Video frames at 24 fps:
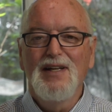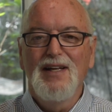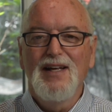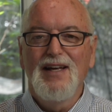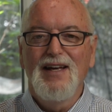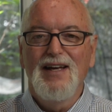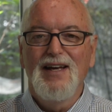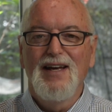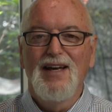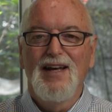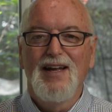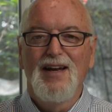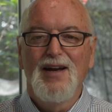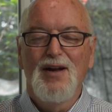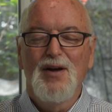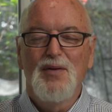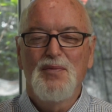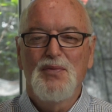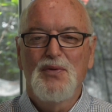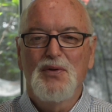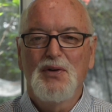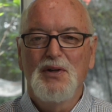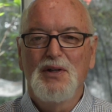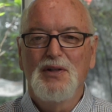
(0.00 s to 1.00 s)
and
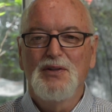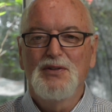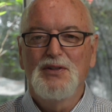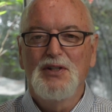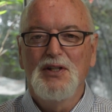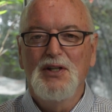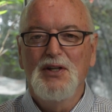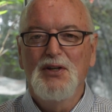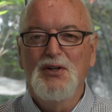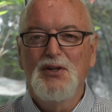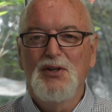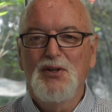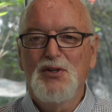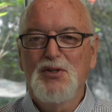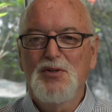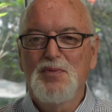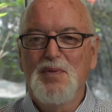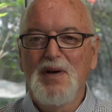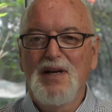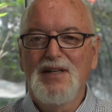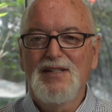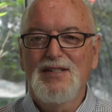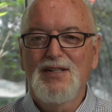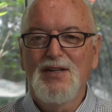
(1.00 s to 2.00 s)
I'm thrilled to introduce
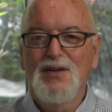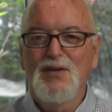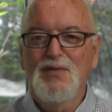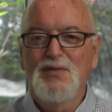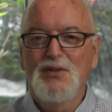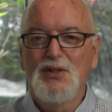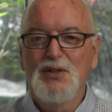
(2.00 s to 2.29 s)
myself